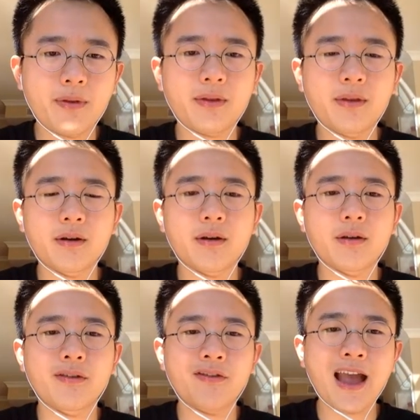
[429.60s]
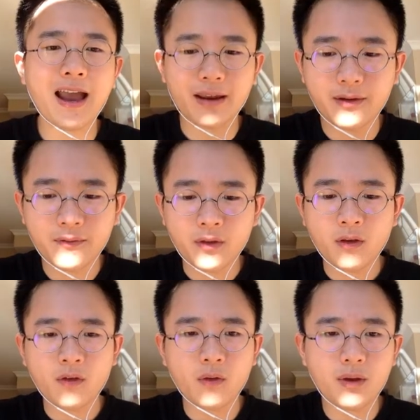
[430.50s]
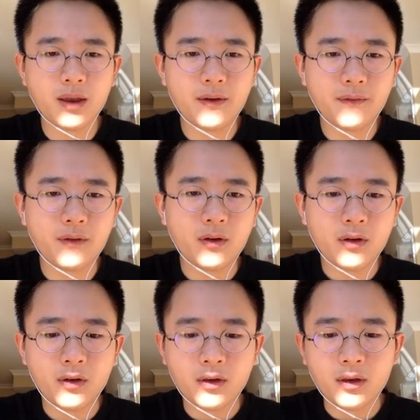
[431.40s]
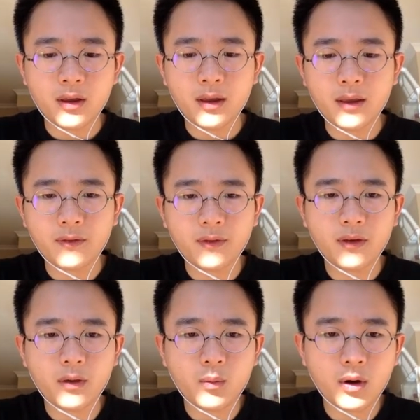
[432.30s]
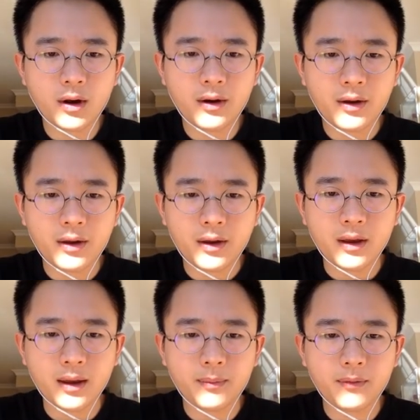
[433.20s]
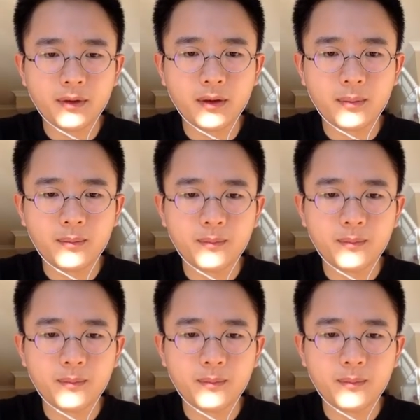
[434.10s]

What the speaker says: the stack. So if st1 empty,